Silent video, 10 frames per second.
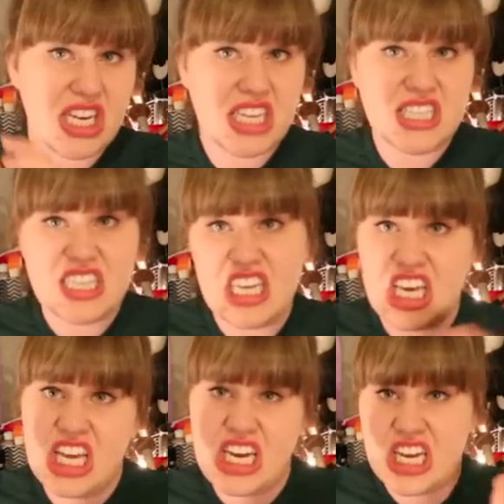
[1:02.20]
you can sneak
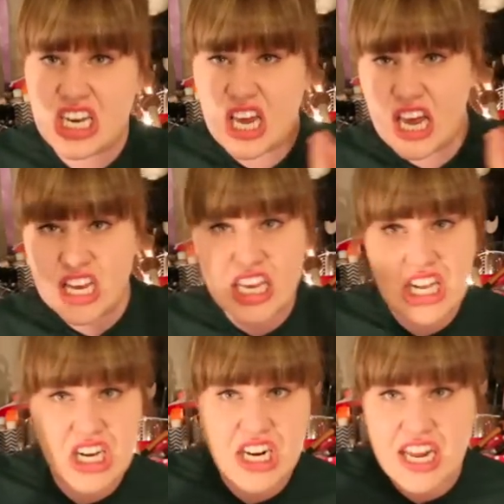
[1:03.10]
in and get
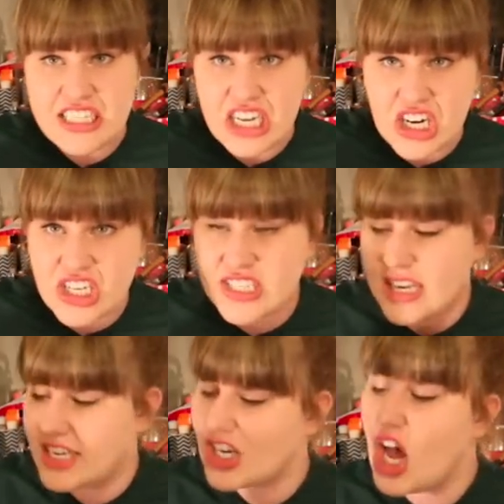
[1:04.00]
a little candy heart and
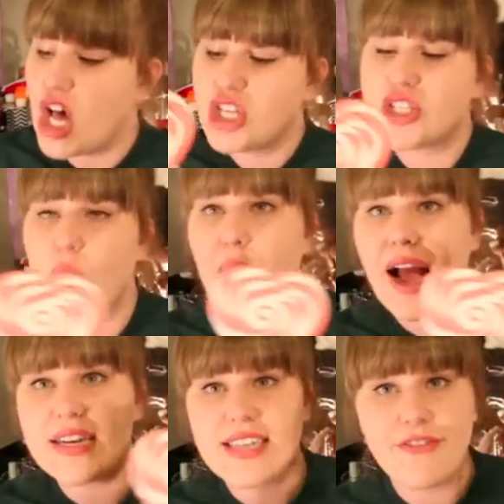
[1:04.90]
such. So
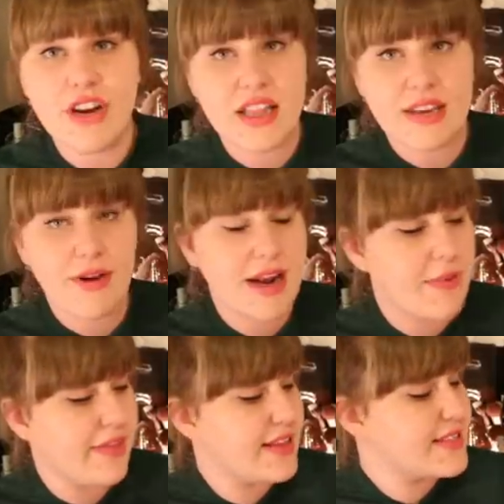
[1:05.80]
I definitely
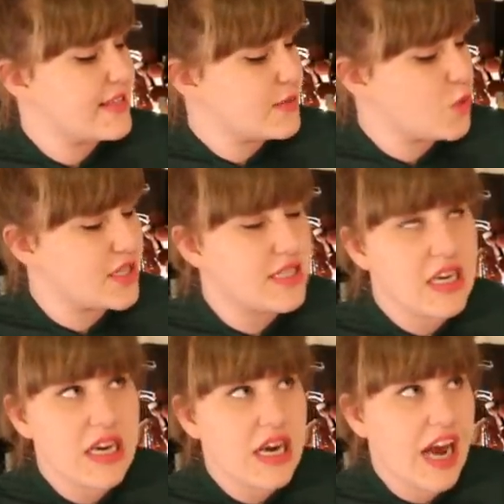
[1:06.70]
recommend this. This was
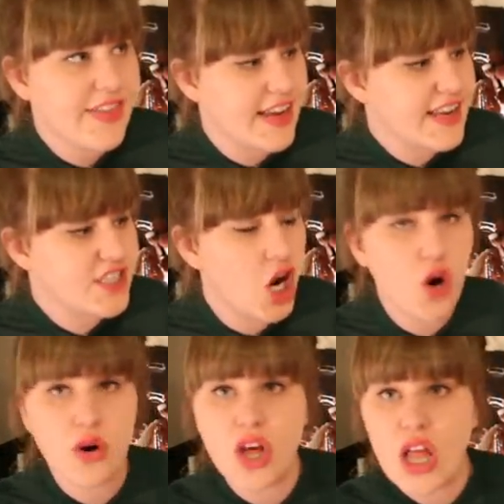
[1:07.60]
I think in
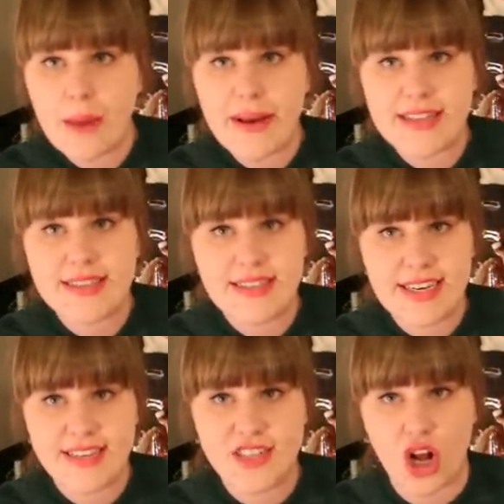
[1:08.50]
total I paid
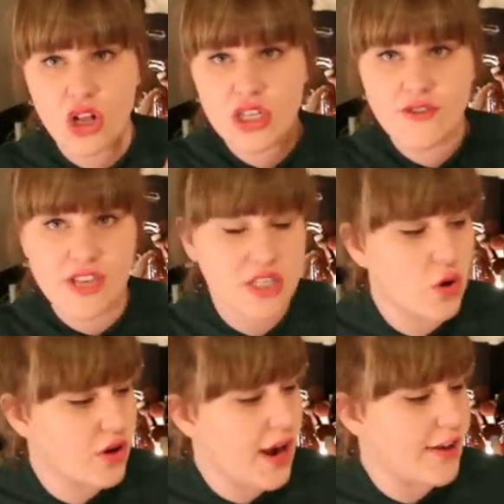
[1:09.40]
$6 for this
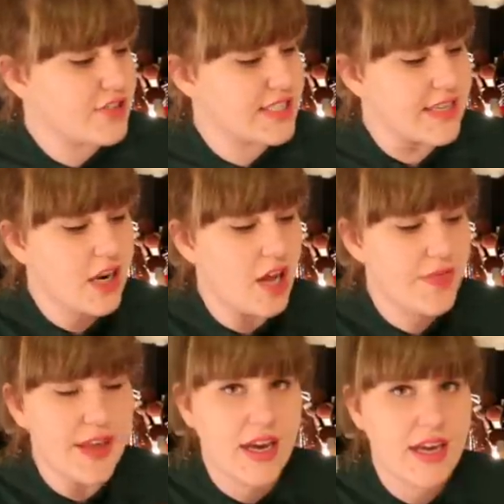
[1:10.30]
whole craft because I
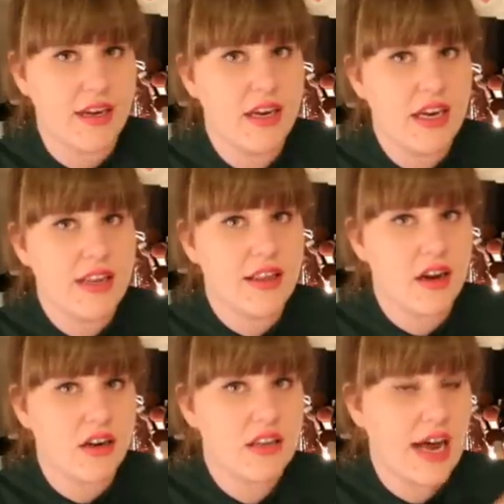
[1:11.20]
got the
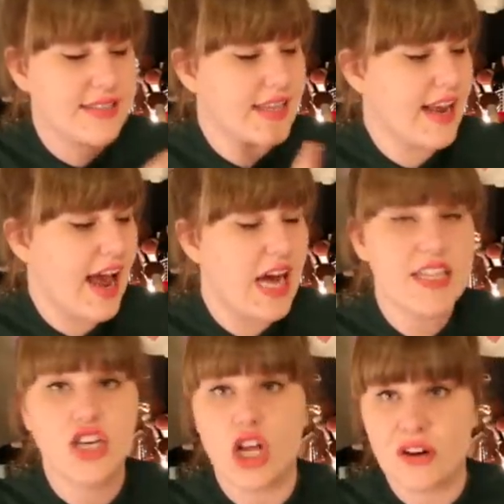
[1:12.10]
little glass thing
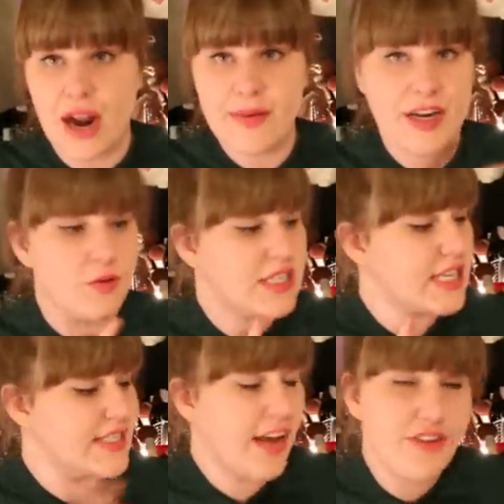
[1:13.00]
at Dollarama which
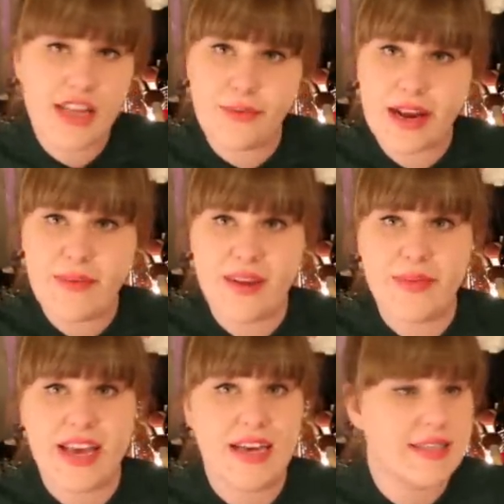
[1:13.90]
I definitely recommend
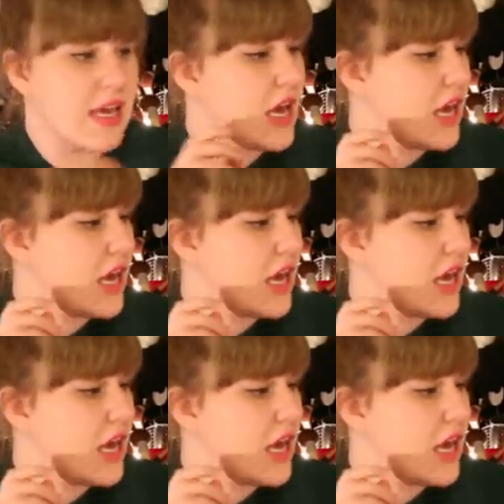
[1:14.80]
because